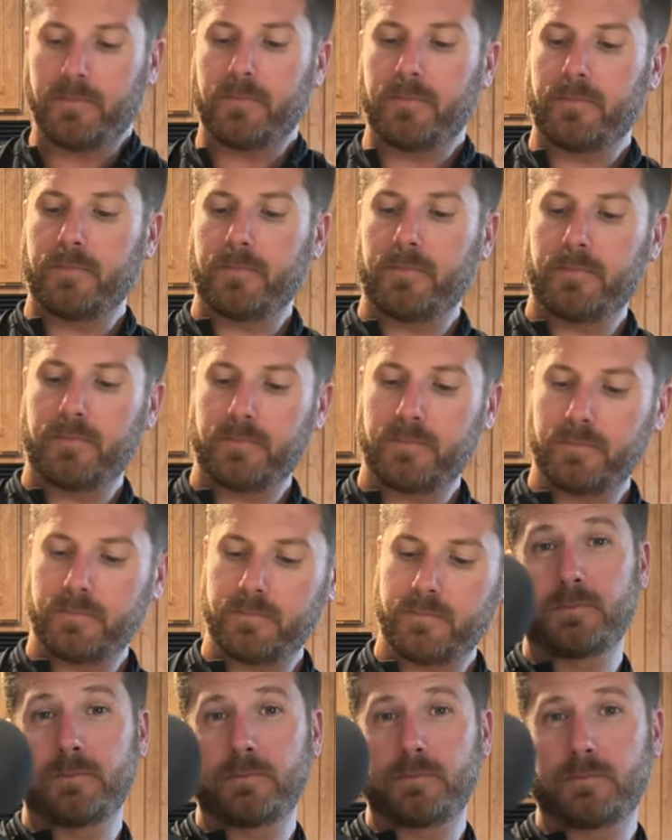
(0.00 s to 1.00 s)

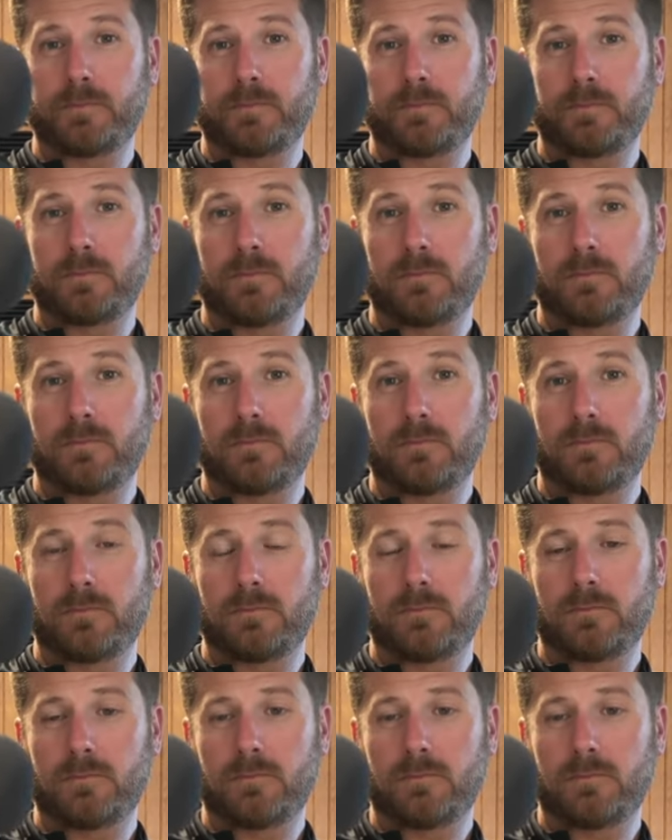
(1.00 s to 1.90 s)
(silence)